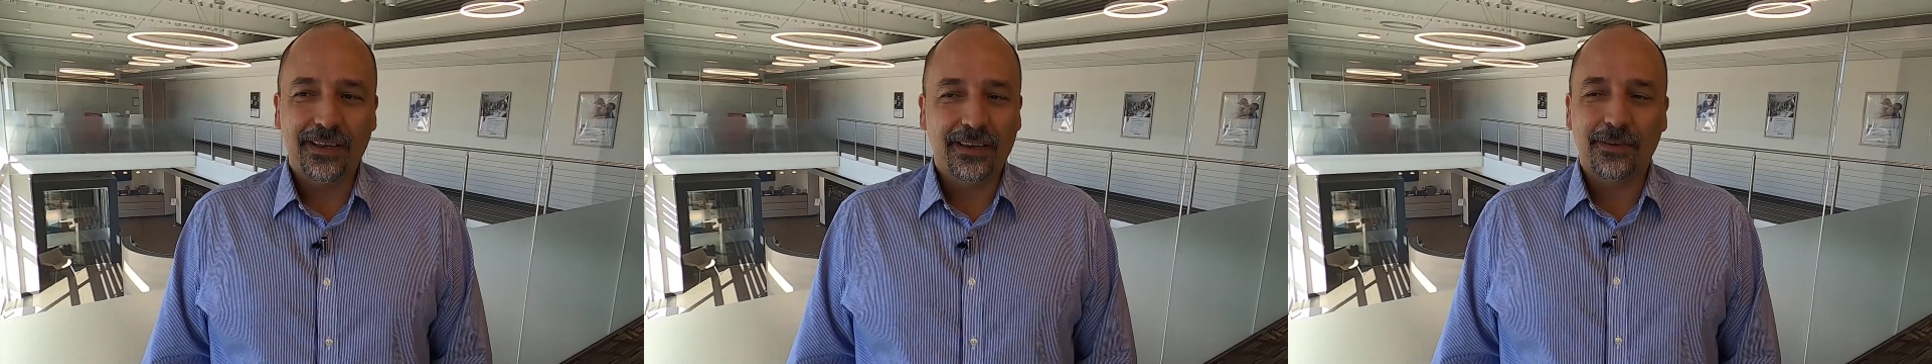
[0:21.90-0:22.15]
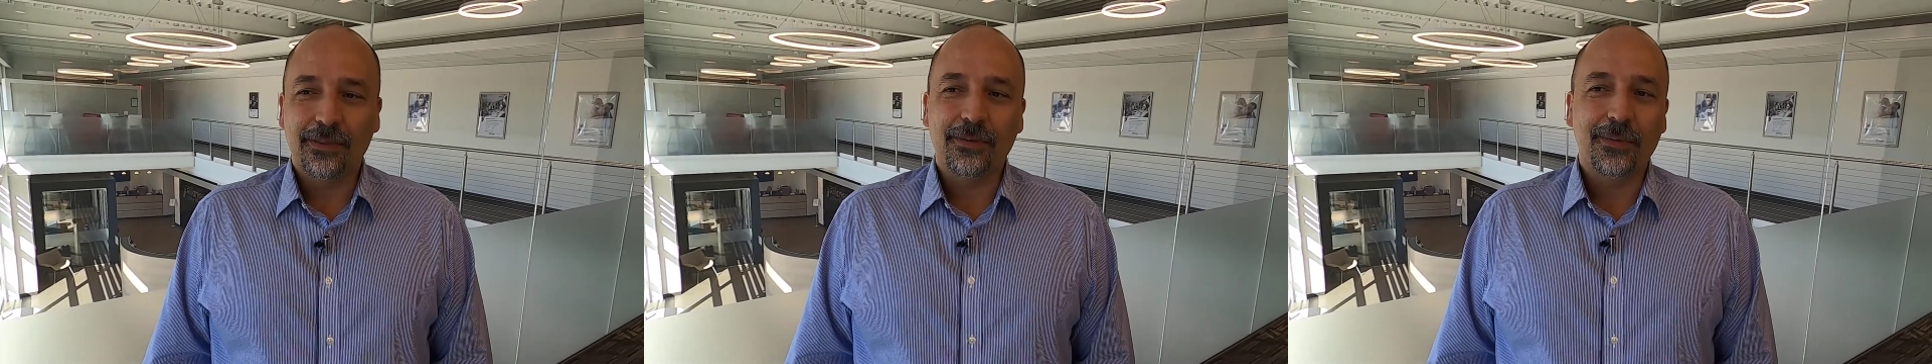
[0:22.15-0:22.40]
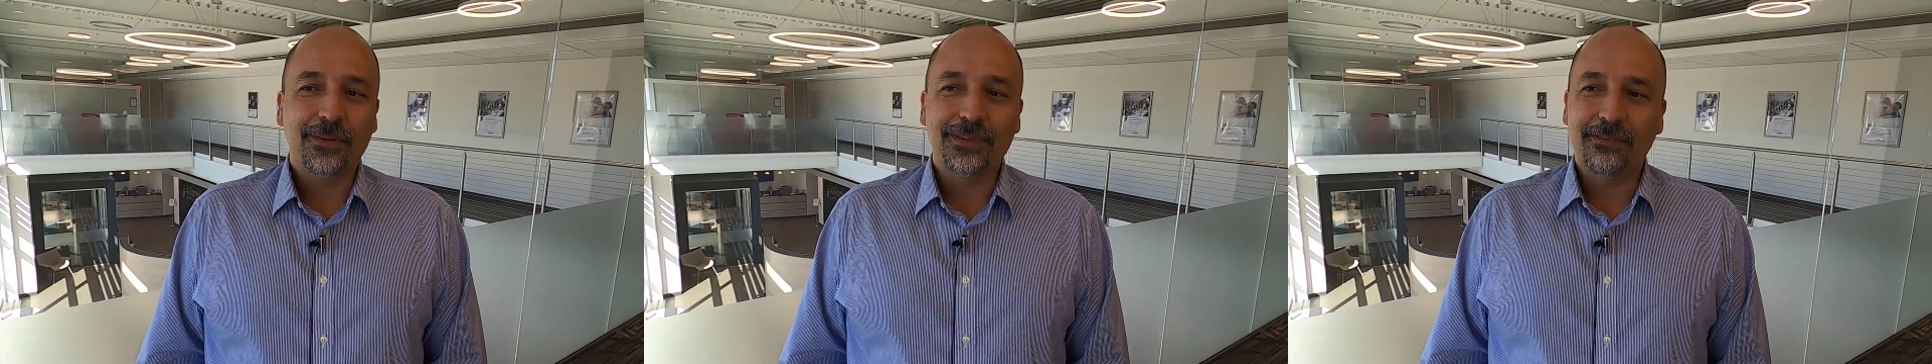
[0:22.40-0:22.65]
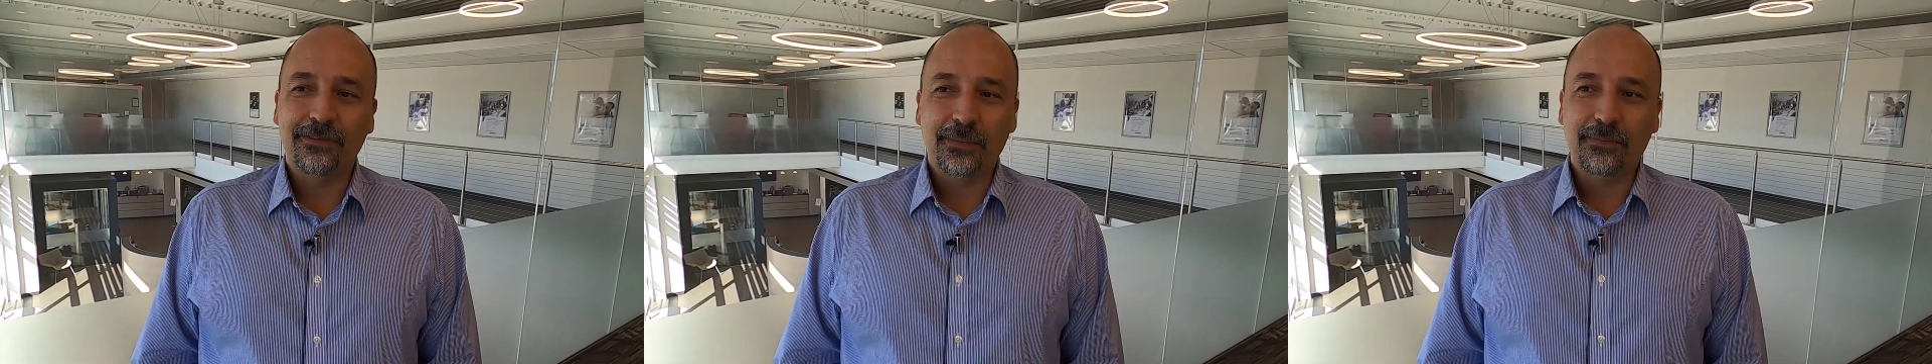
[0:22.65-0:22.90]
you know throughout
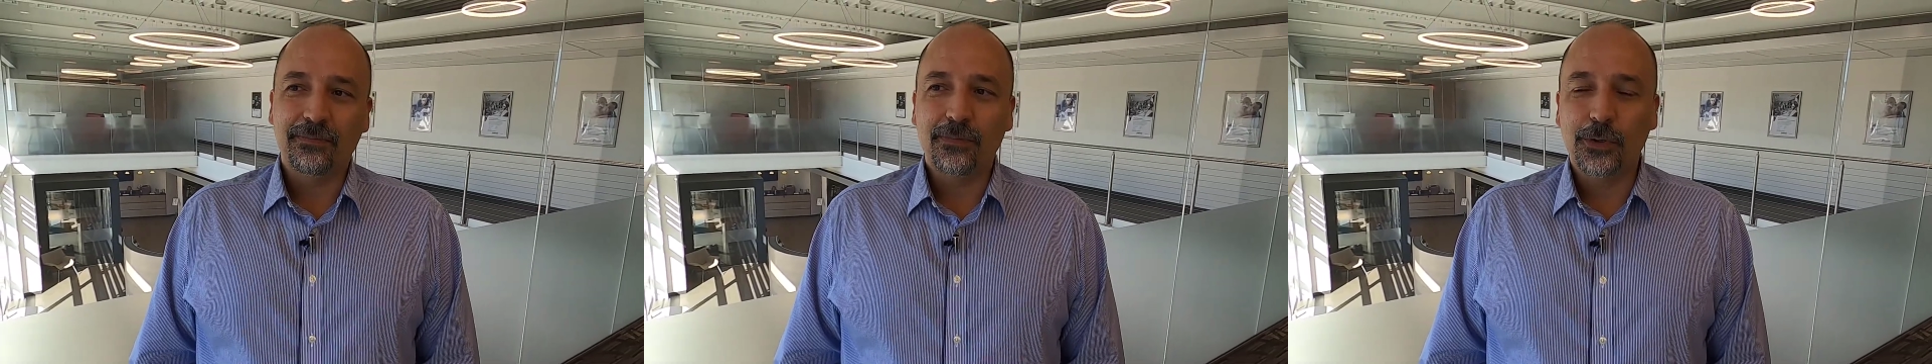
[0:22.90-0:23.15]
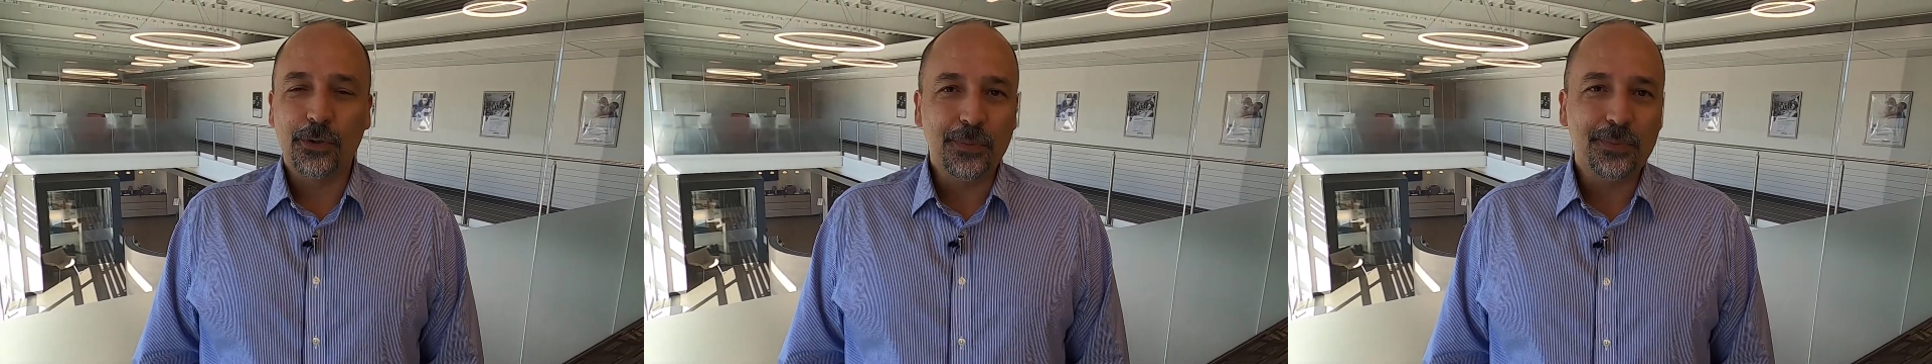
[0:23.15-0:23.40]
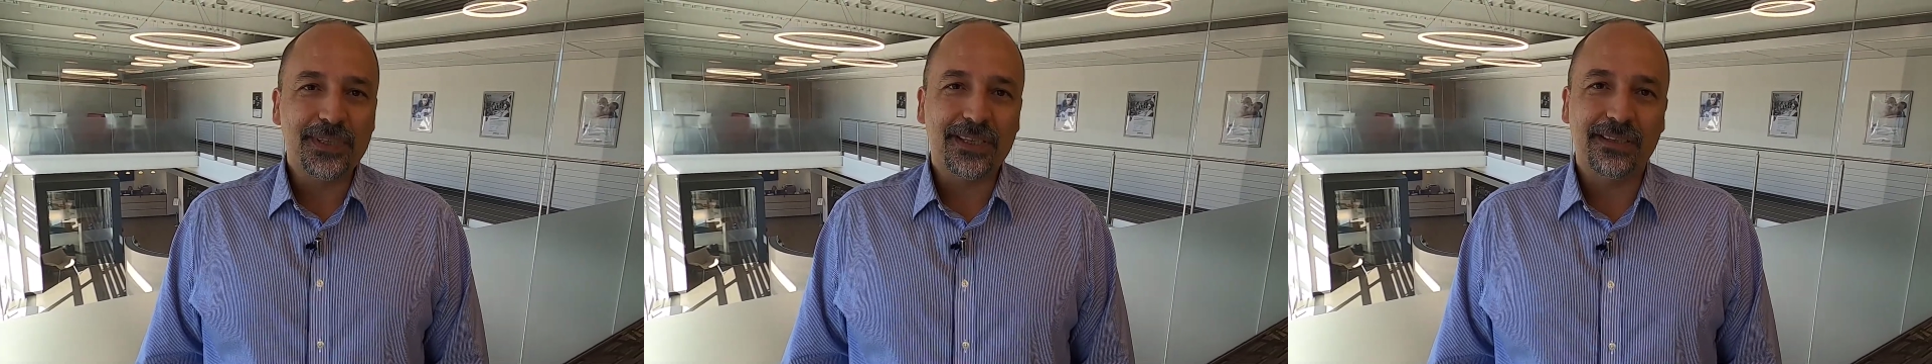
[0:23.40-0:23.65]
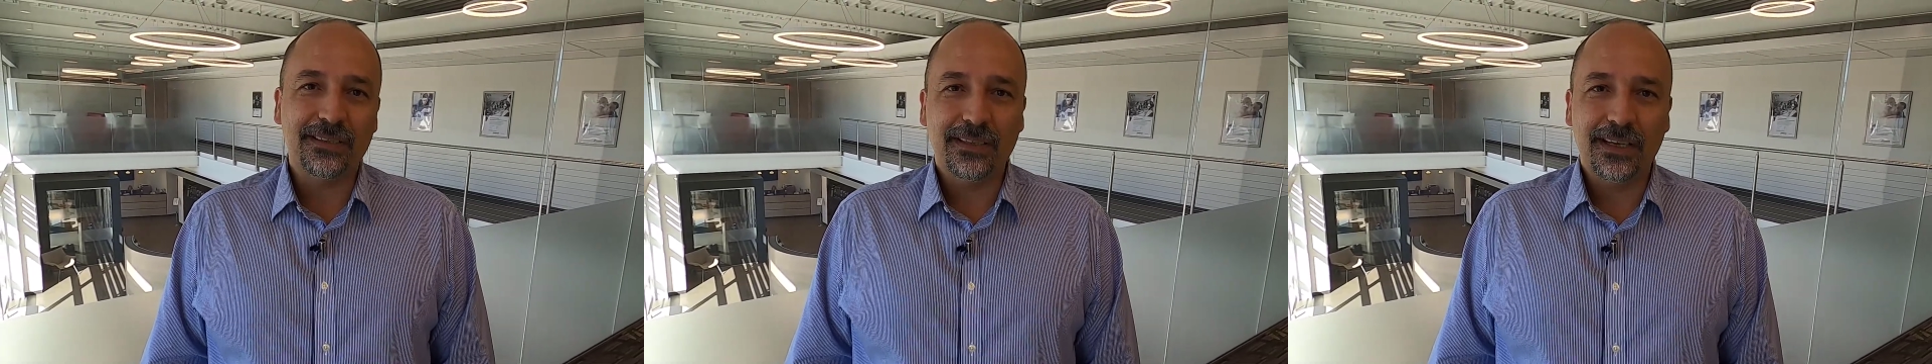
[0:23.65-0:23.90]
different groups and,